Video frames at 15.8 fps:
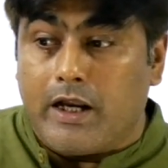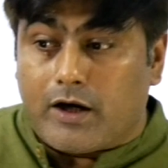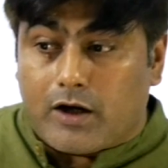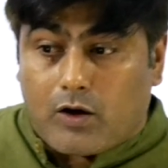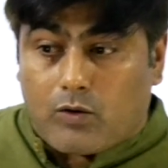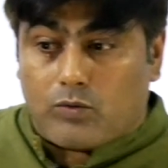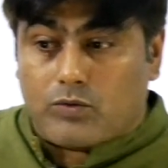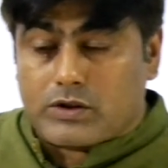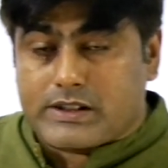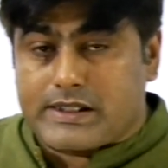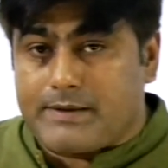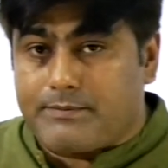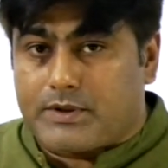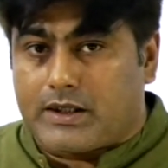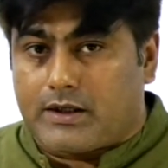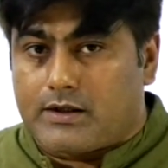Now
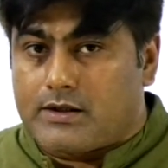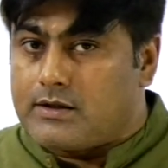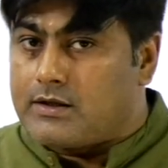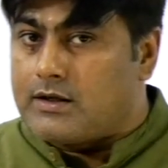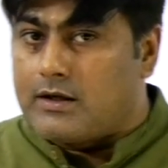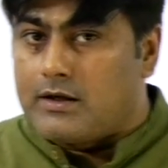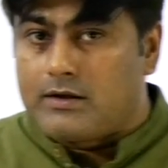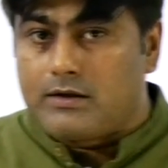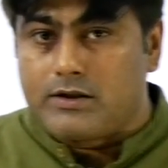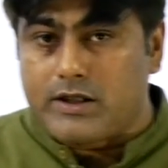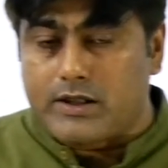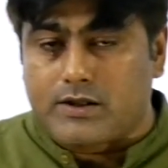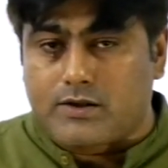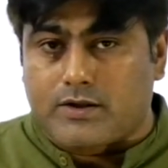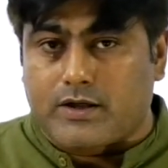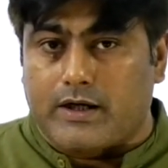same thing,
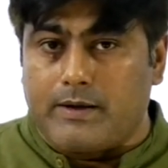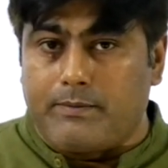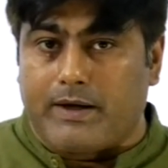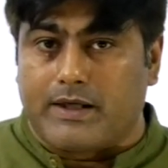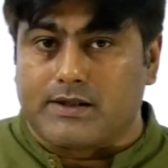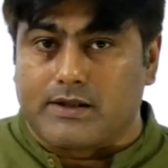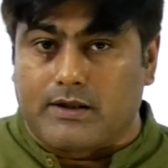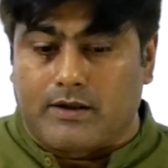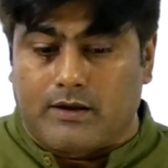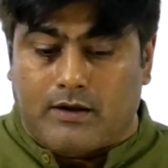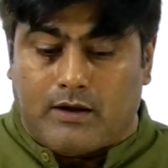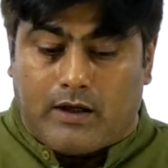just imagine,